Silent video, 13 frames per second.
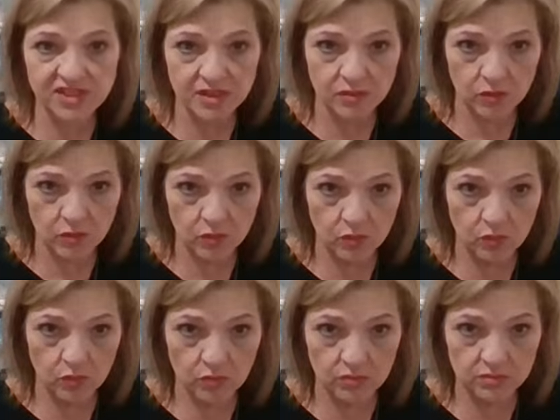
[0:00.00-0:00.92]
a
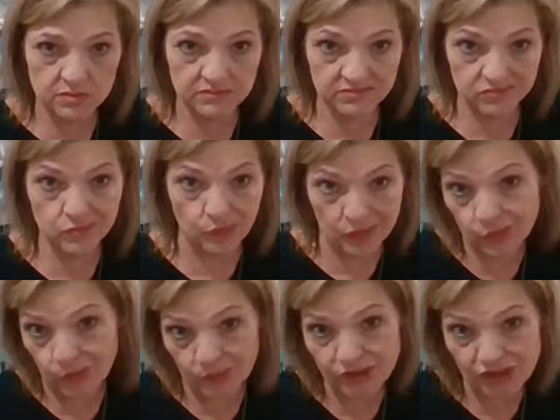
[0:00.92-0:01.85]
one
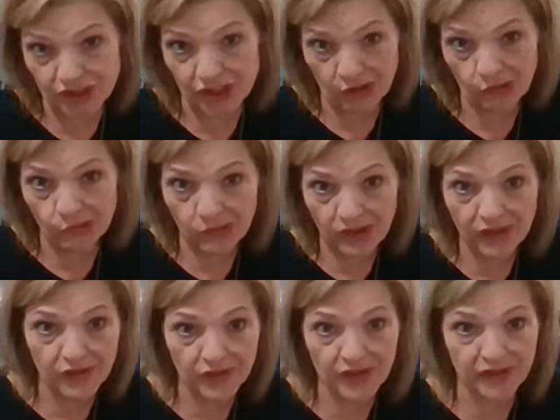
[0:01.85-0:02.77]
woman show,
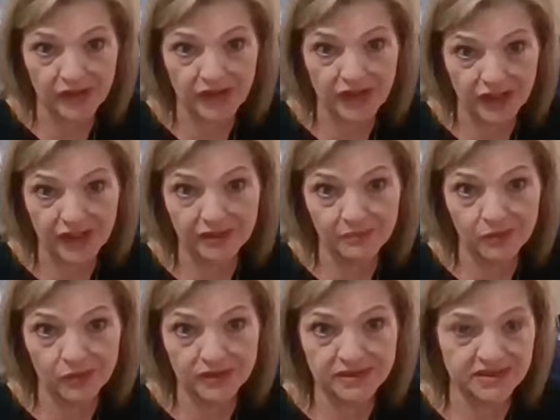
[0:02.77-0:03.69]
other than the cutting
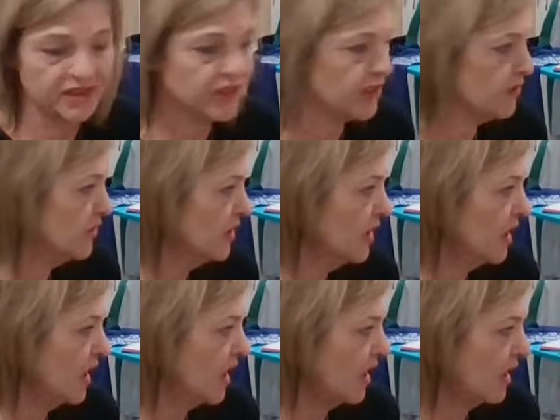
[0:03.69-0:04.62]
boards.
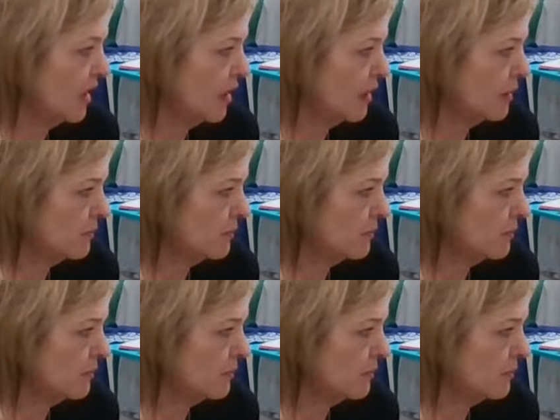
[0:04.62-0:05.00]
Um,